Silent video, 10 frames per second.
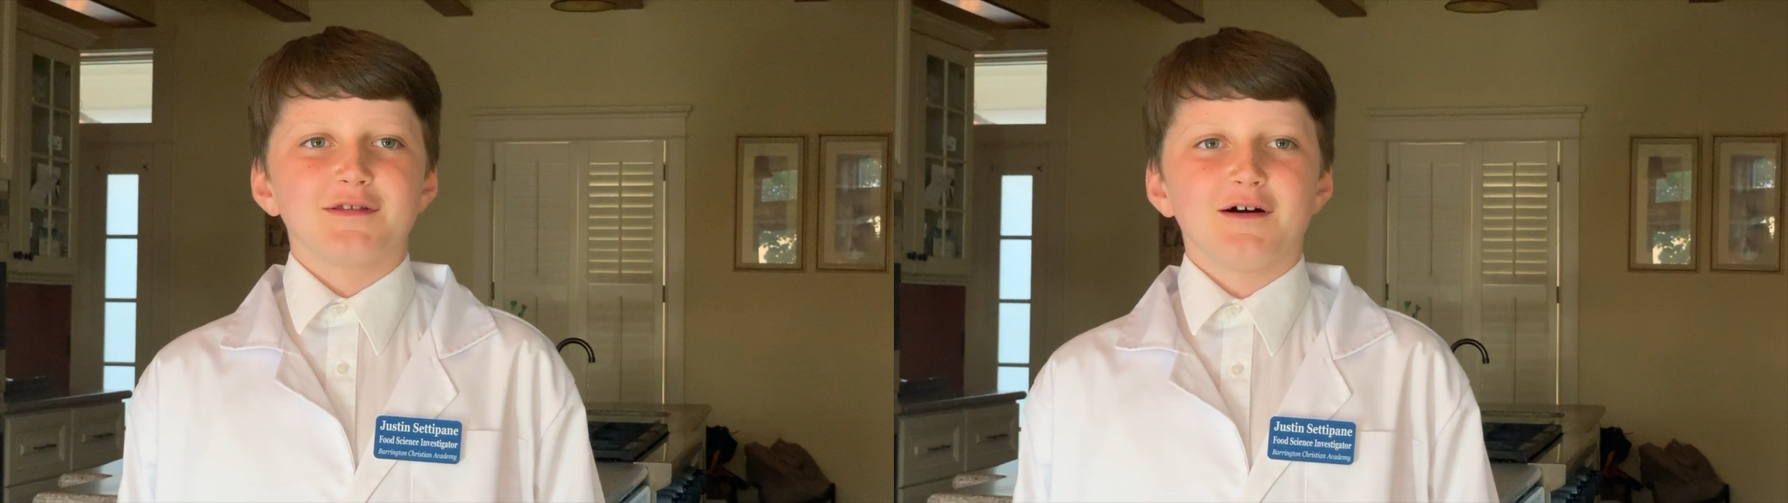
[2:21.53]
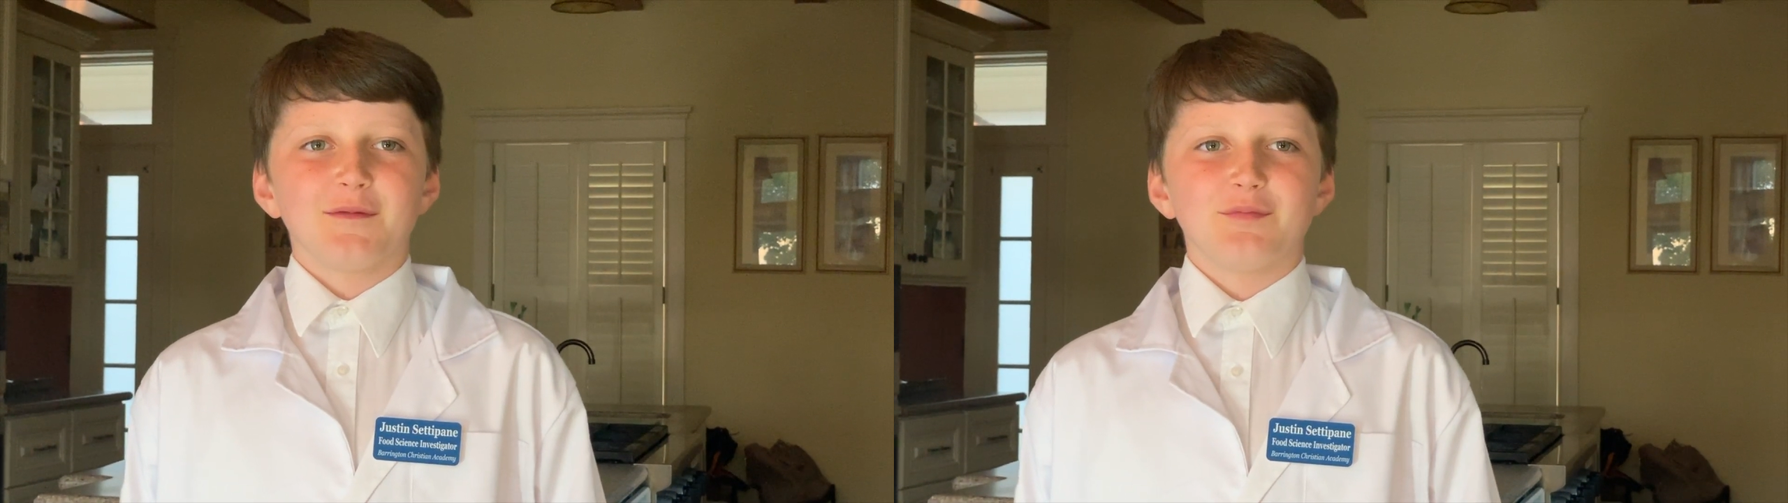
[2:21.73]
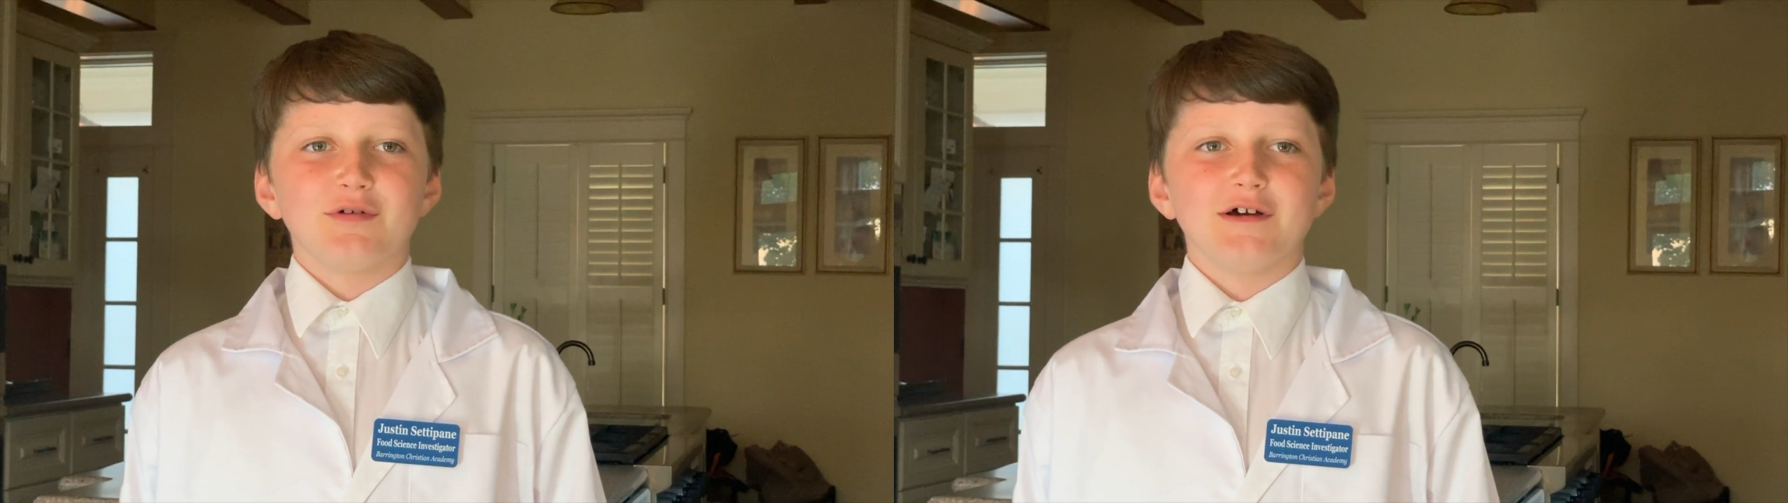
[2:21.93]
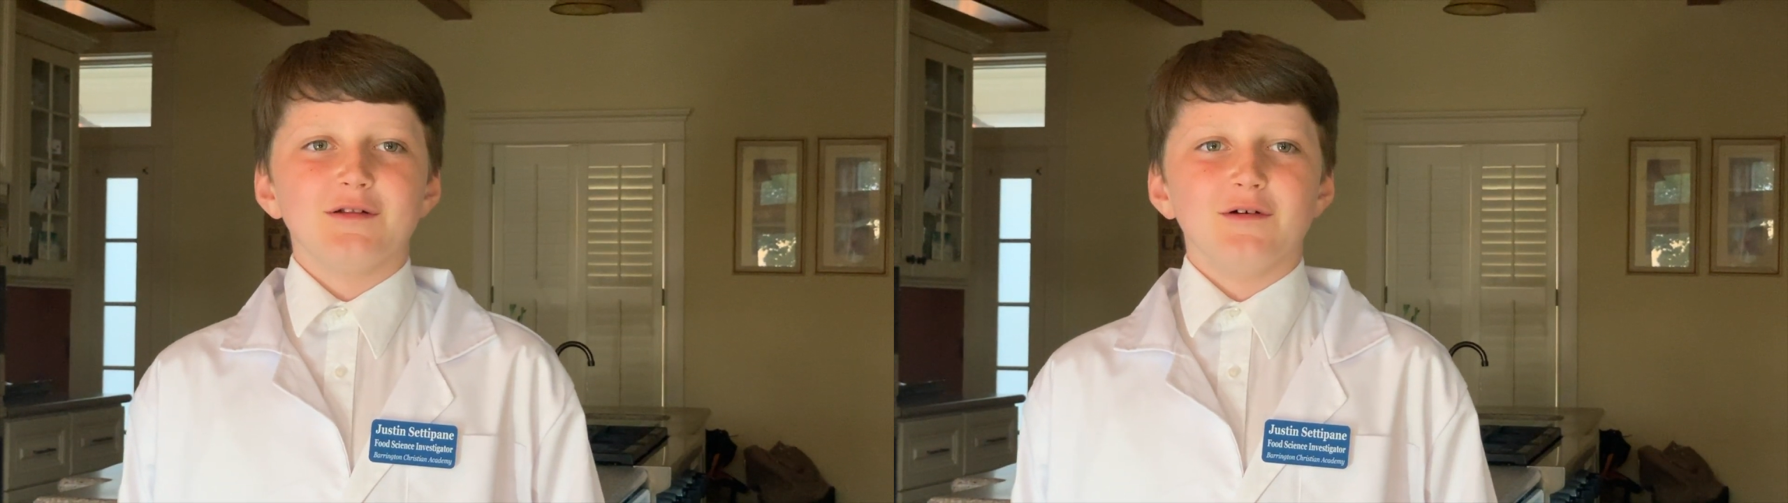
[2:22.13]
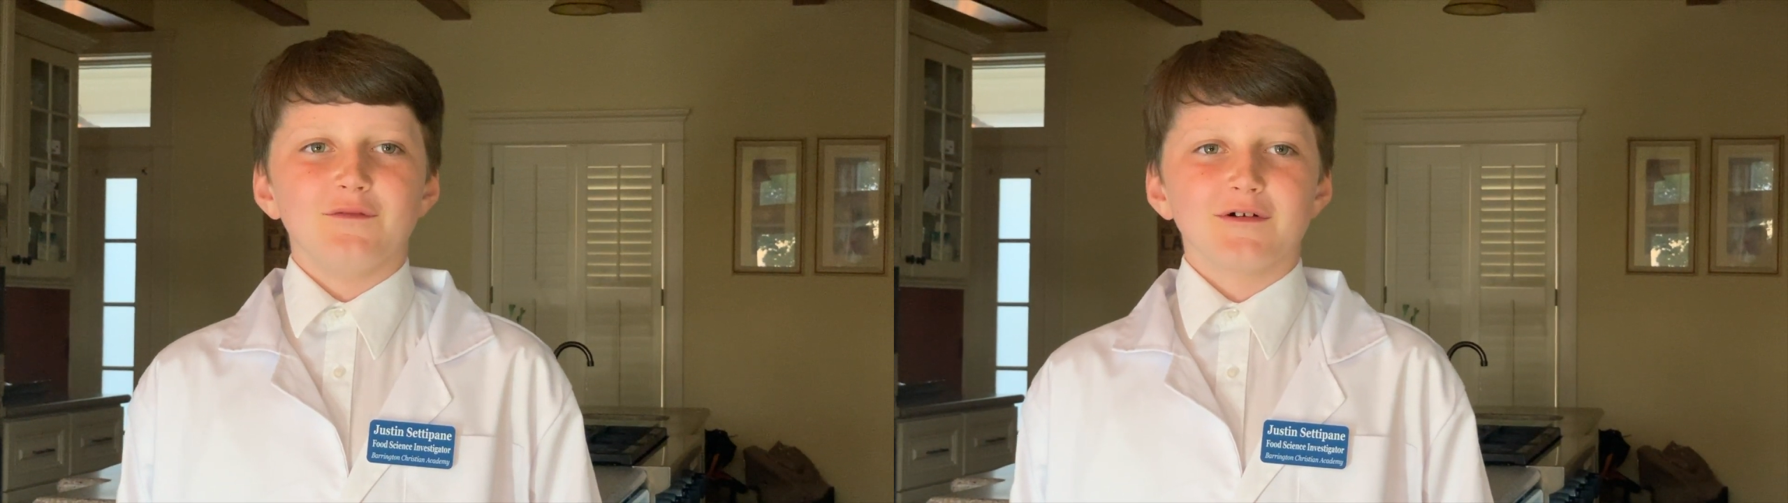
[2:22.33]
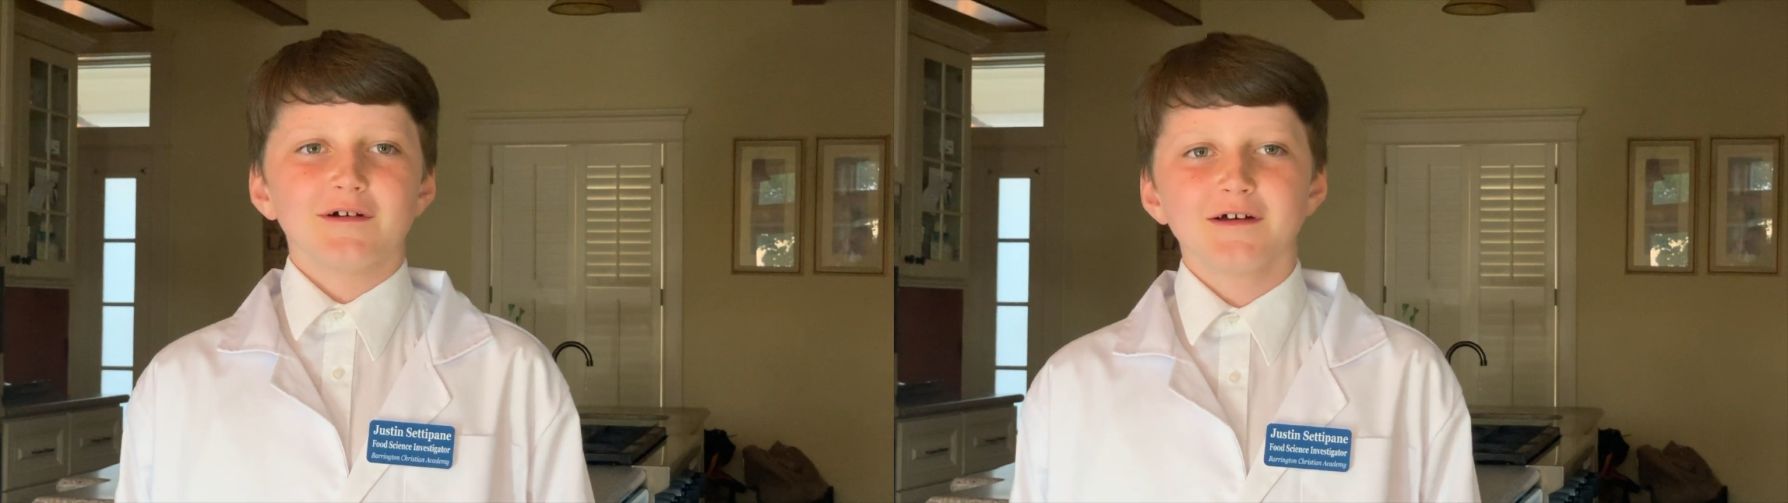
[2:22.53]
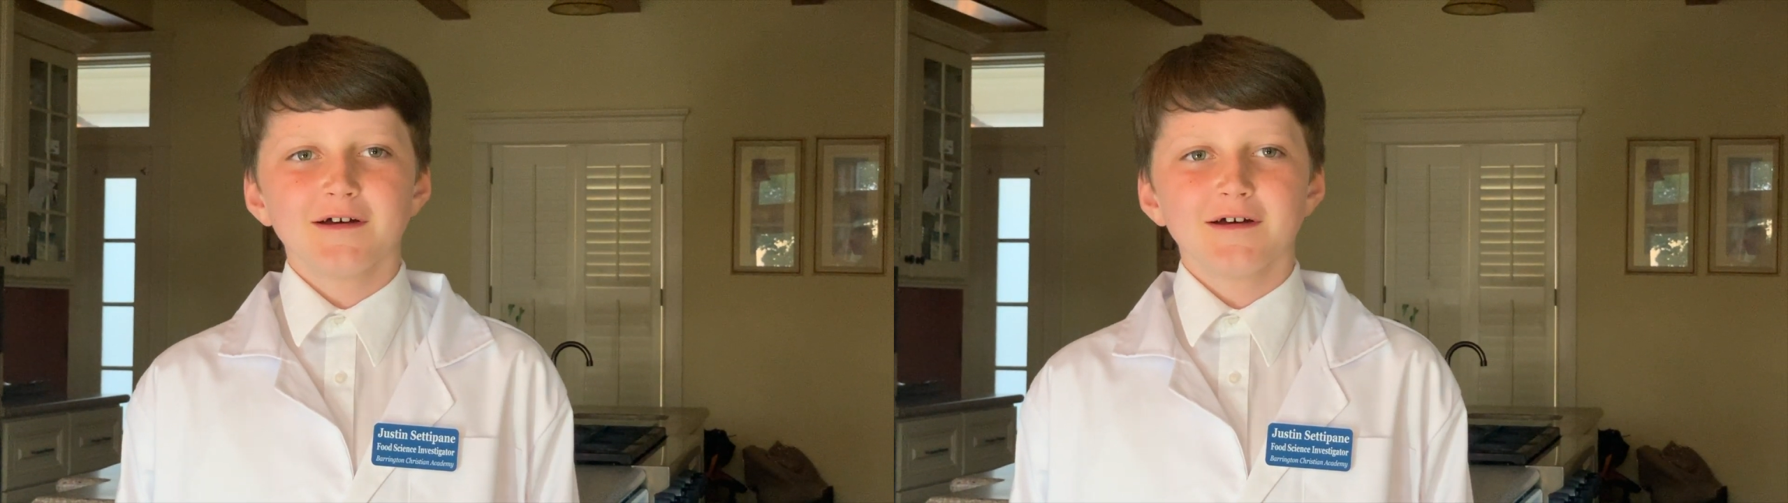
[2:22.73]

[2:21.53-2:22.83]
not boil over,